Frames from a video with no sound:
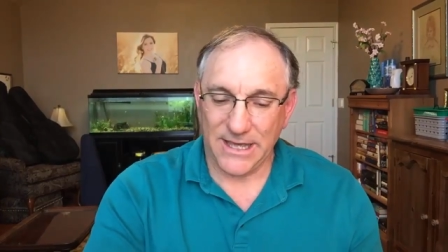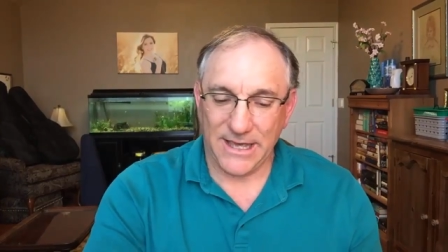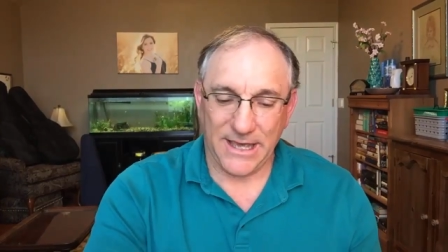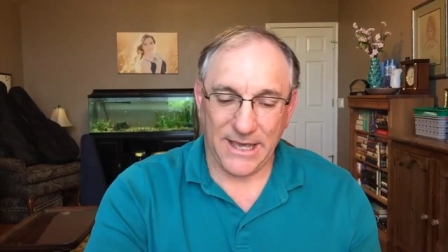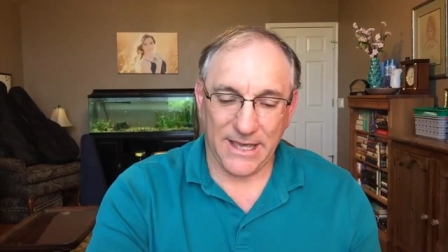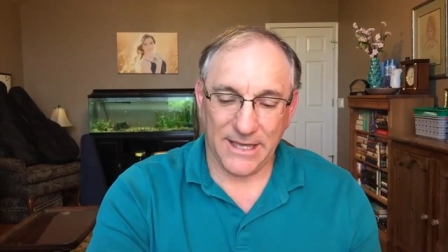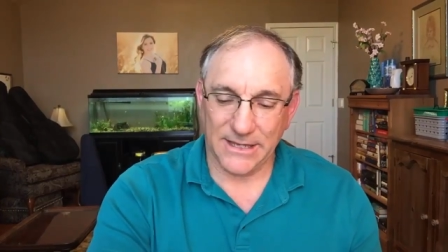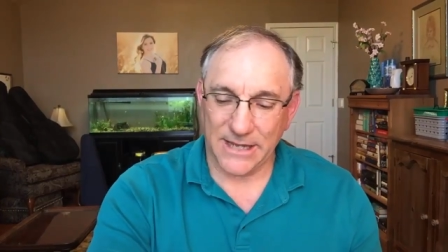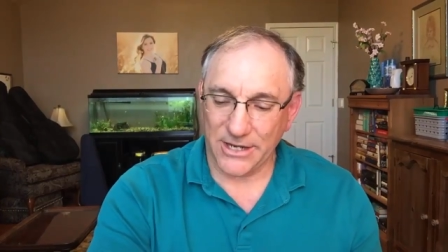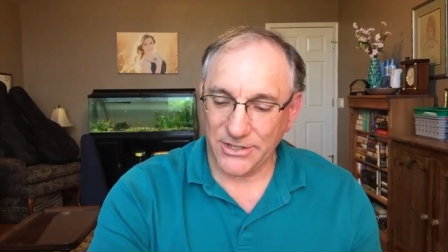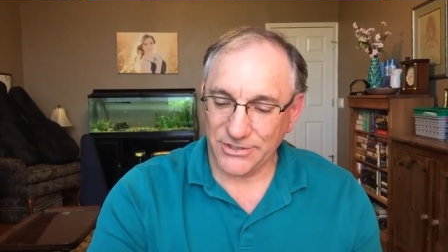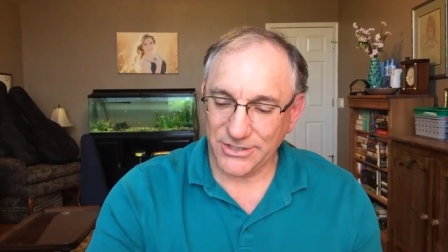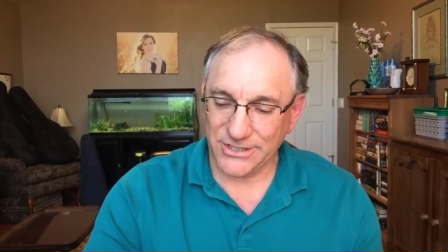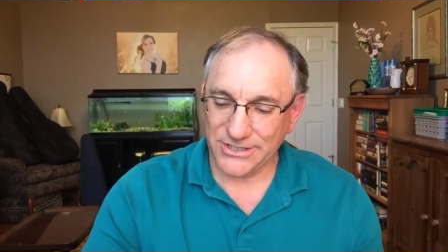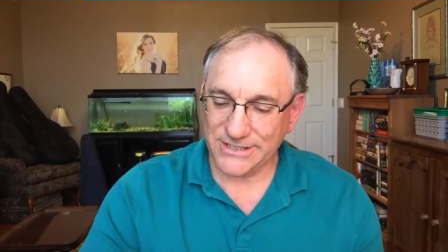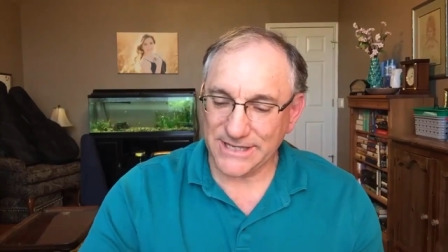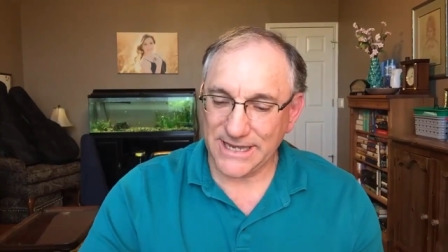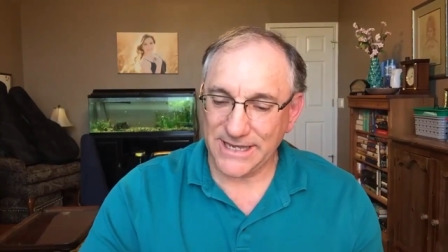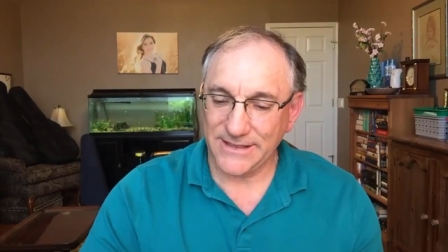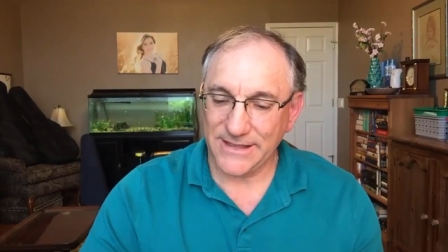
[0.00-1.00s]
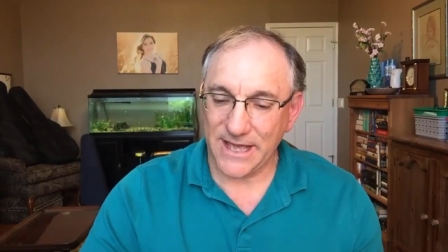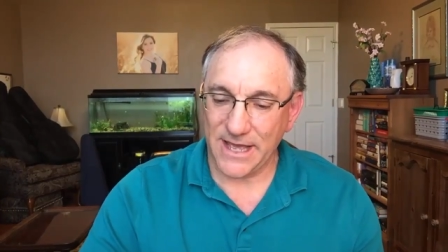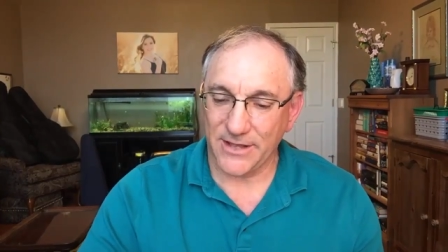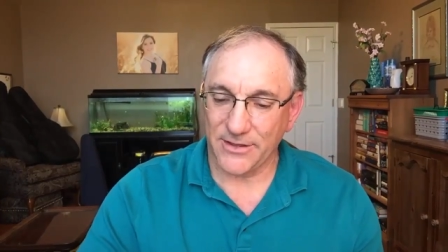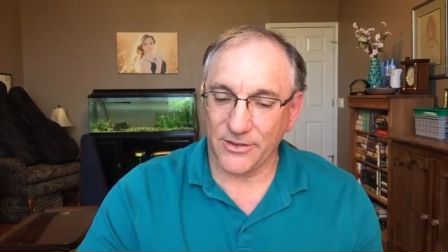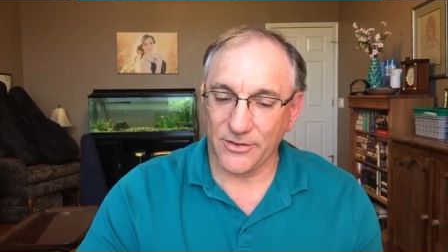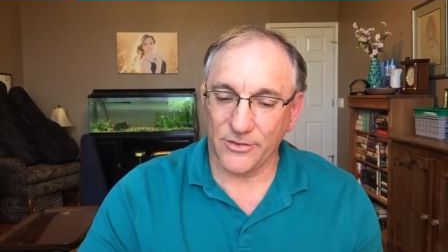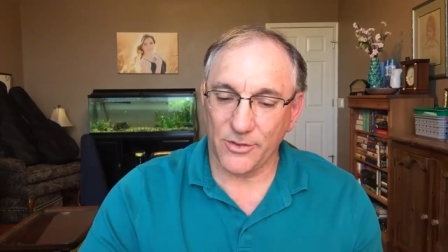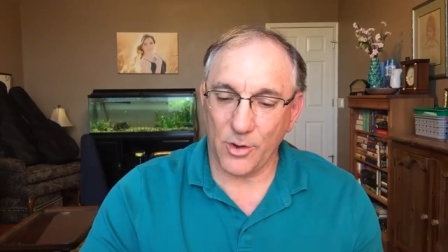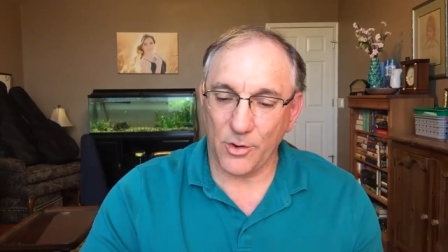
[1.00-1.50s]
And I should say
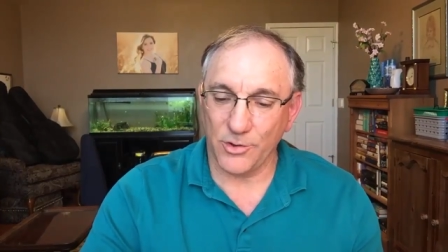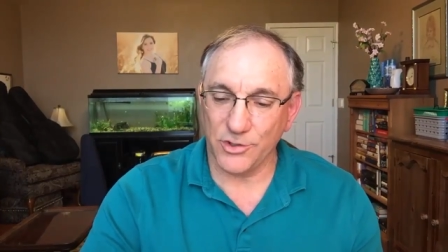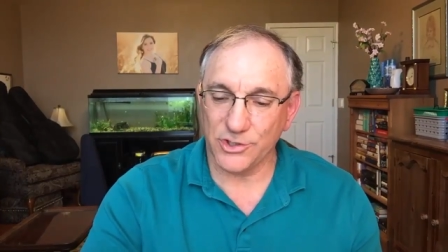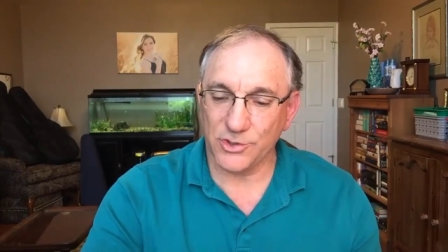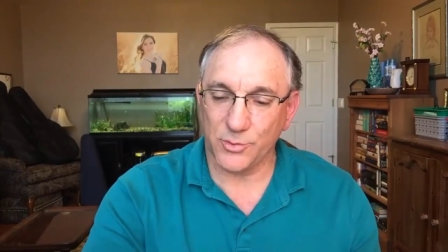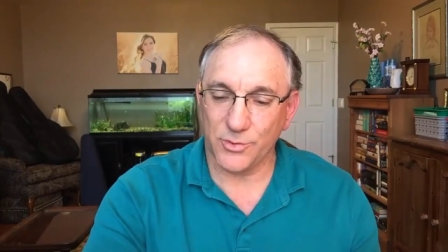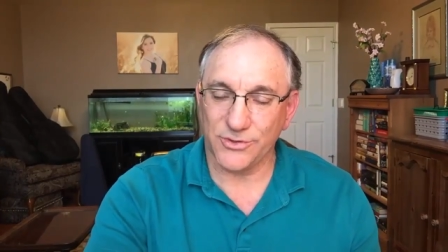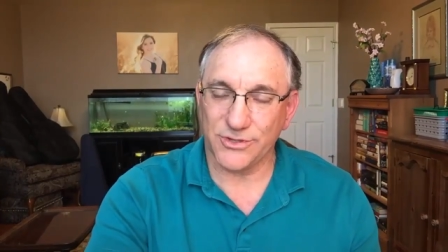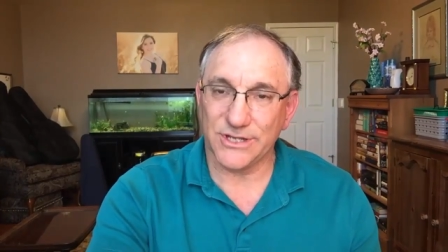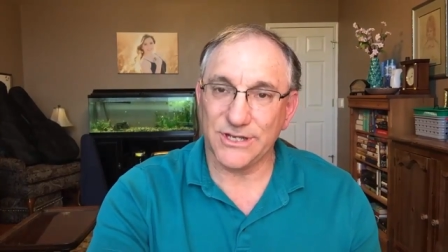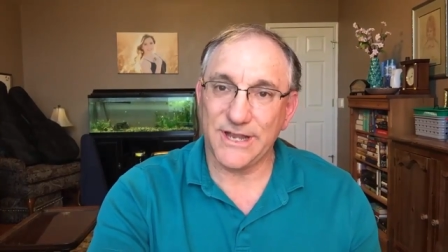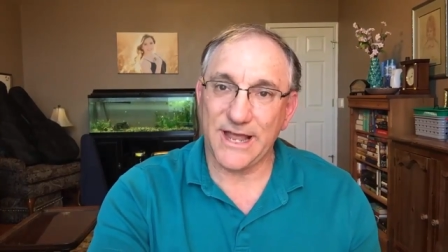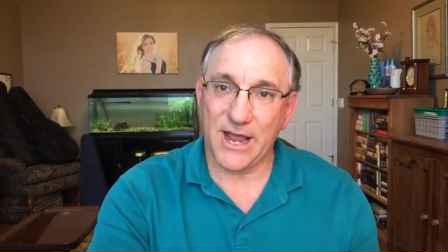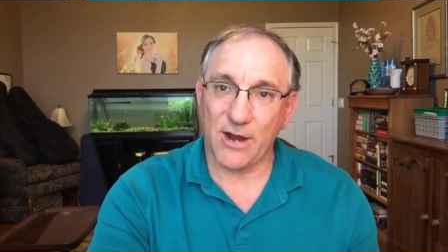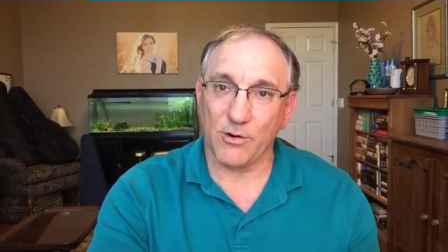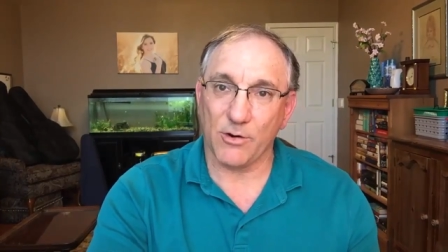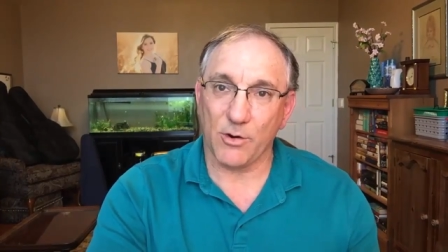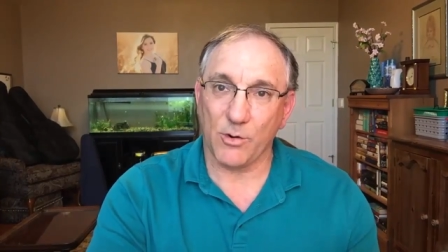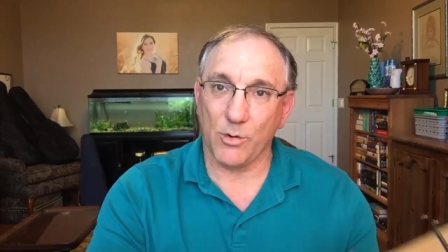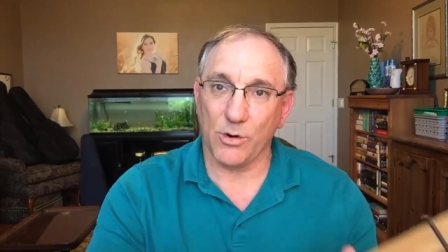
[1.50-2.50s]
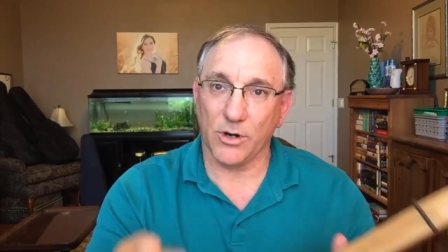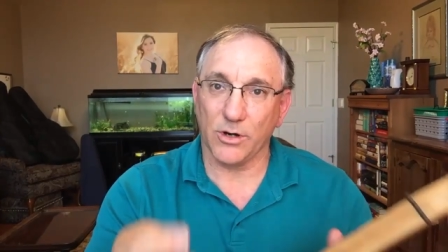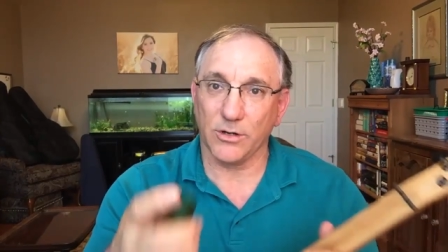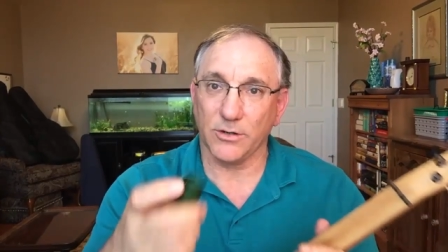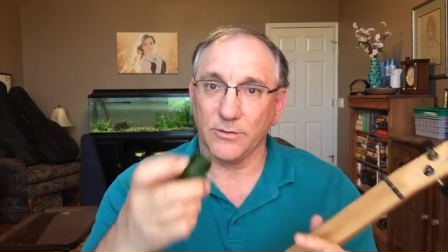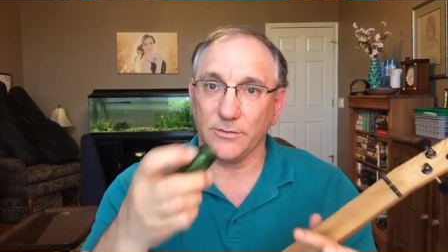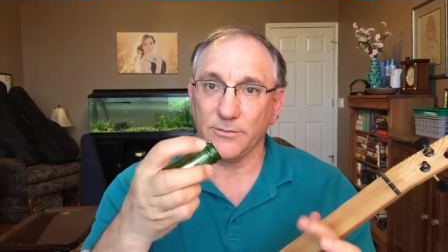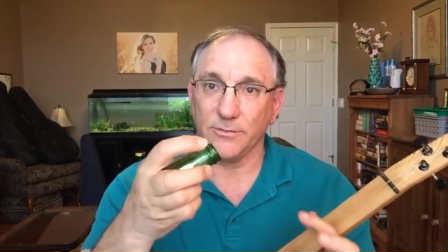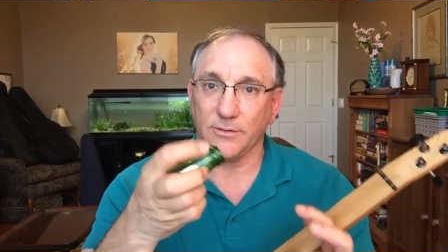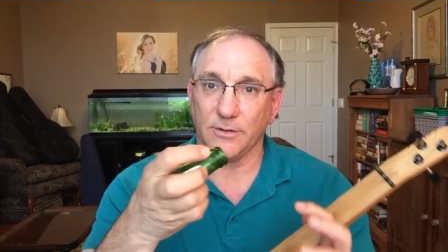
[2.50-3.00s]
that those with the
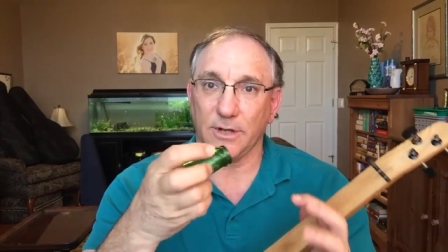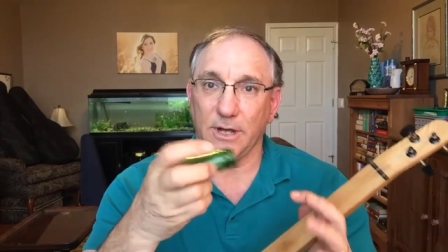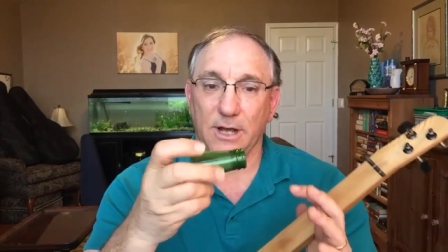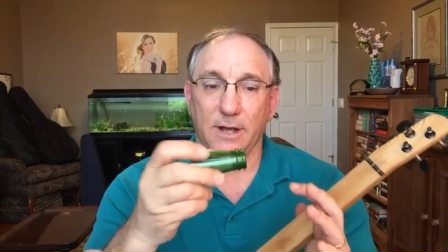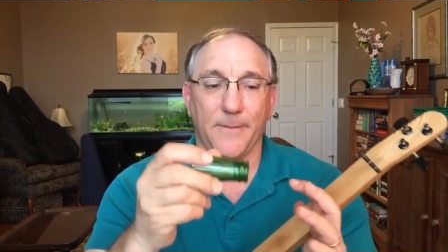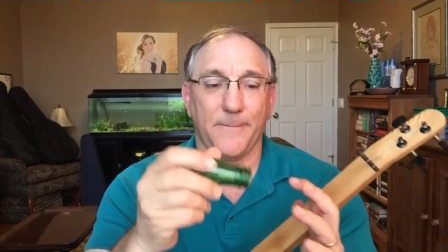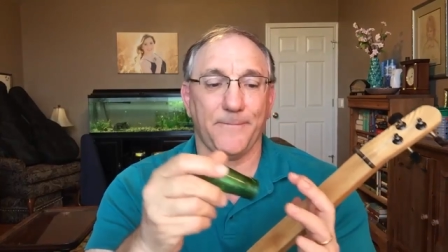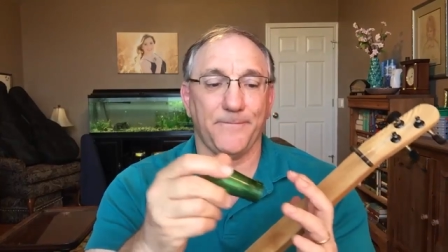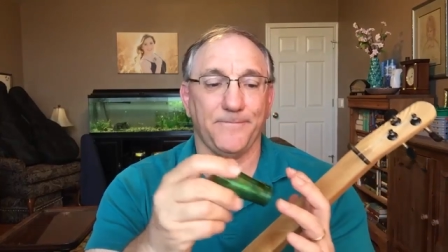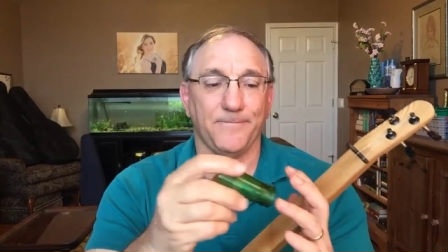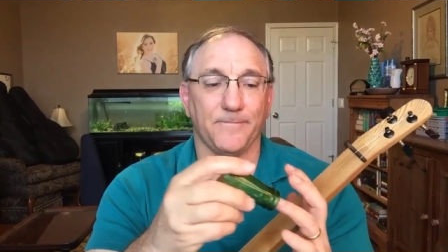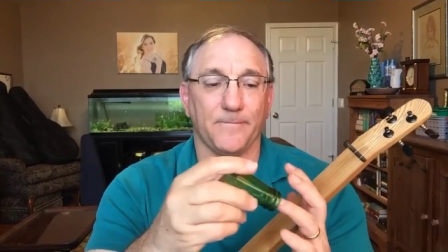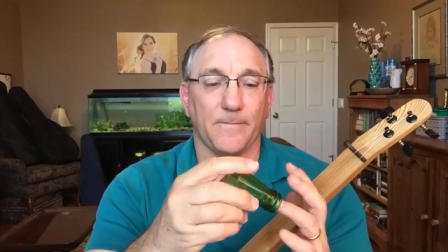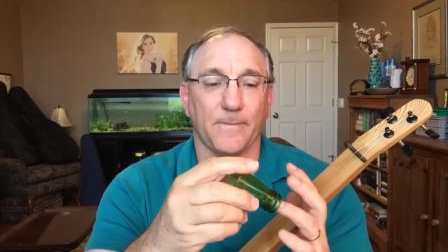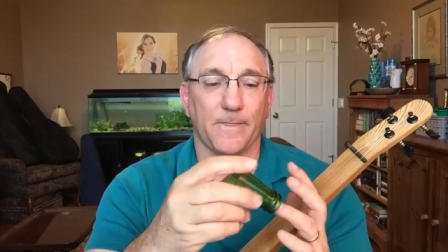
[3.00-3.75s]
narrower um,